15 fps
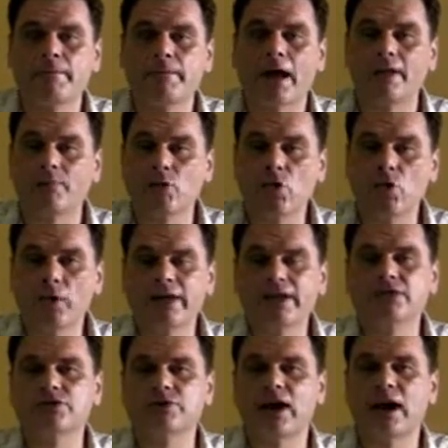I'm
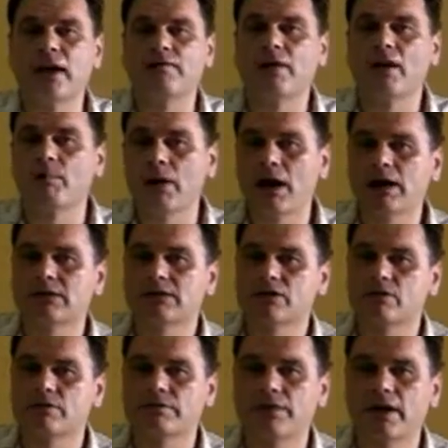going to have a party
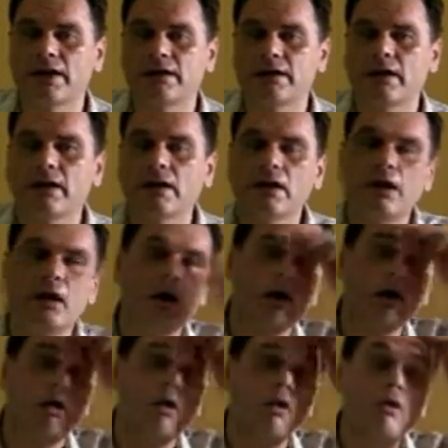on Friday.
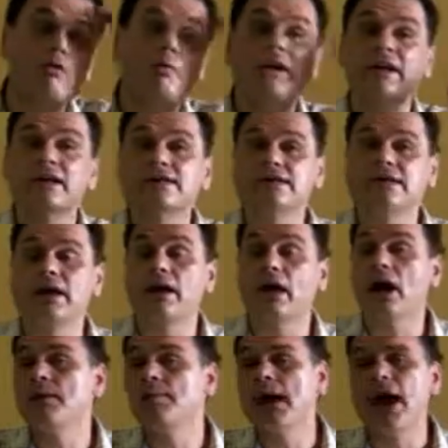Or we can say,
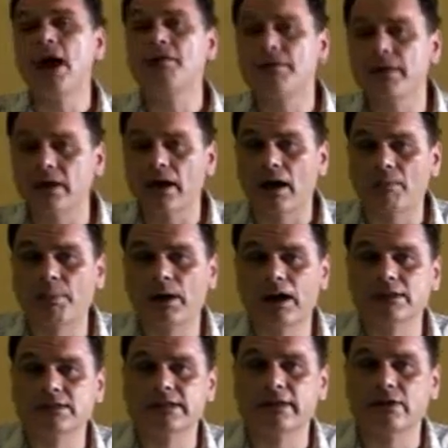I'm having a
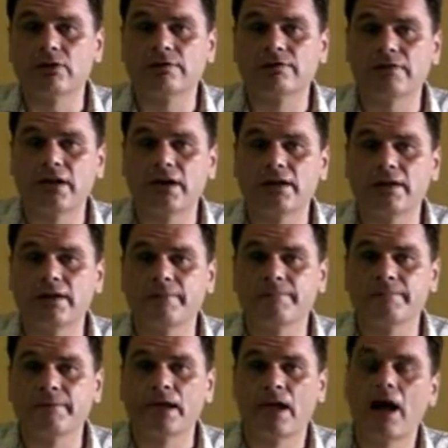party on Friday.
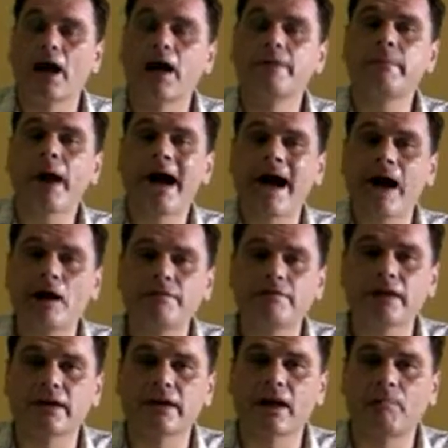I'm
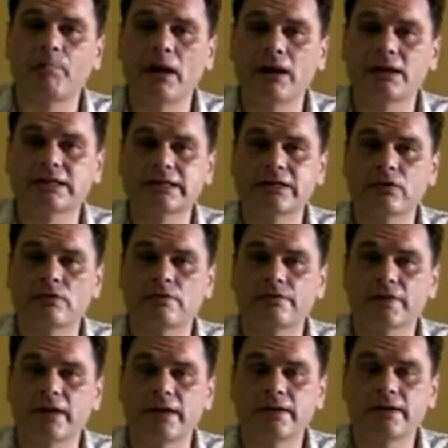having a party on
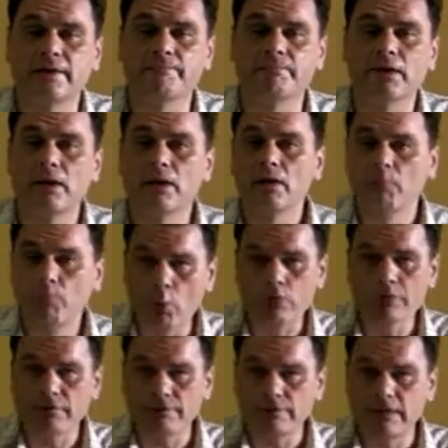Friday.
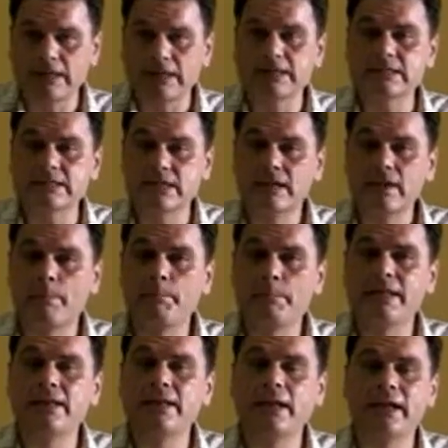Both of these
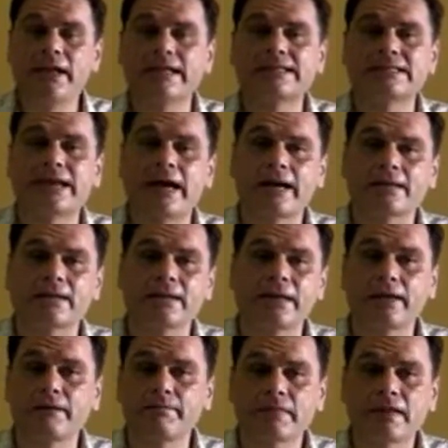mean
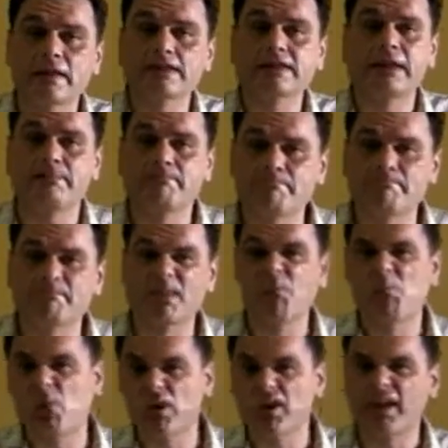exactly the same,
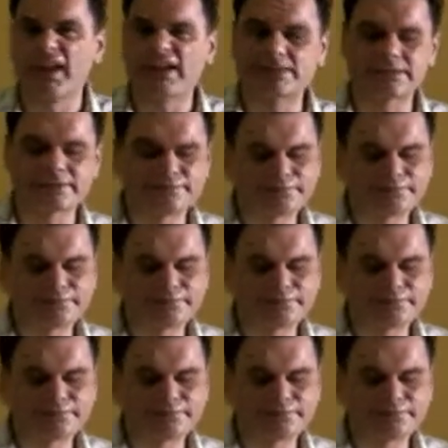more or less.